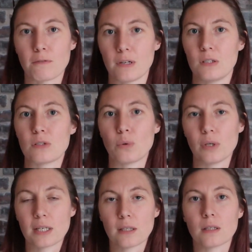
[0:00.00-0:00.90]
funds or
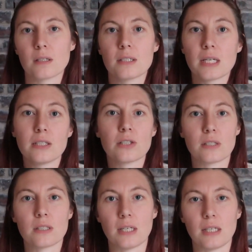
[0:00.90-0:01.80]
little
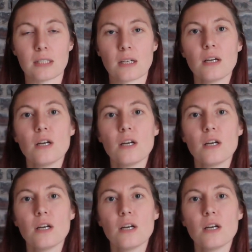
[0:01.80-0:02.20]
contingencies